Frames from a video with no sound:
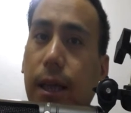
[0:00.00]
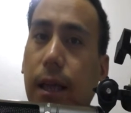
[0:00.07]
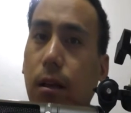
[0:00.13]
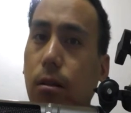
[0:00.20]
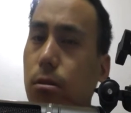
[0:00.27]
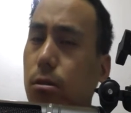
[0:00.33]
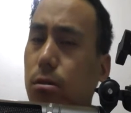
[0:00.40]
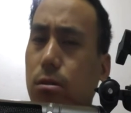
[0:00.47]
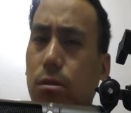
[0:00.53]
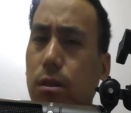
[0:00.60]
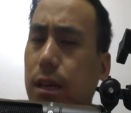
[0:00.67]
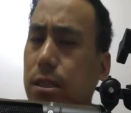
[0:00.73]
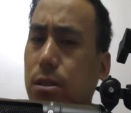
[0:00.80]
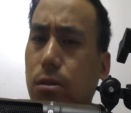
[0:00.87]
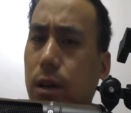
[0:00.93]
Now
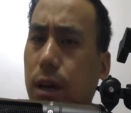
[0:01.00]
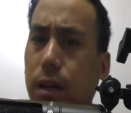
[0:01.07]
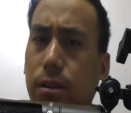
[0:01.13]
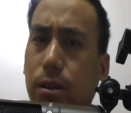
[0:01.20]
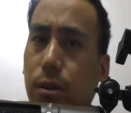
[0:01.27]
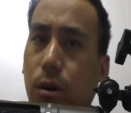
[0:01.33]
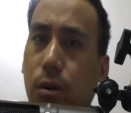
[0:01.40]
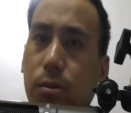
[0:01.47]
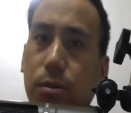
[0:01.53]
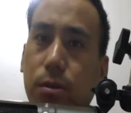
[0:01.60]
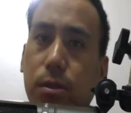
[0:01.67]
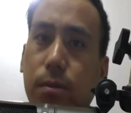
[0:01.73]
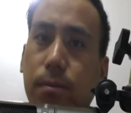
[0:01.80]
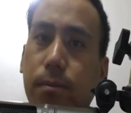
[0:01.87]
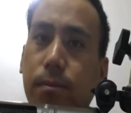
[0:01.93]
let's look at the
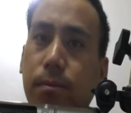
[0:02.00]
don'ts.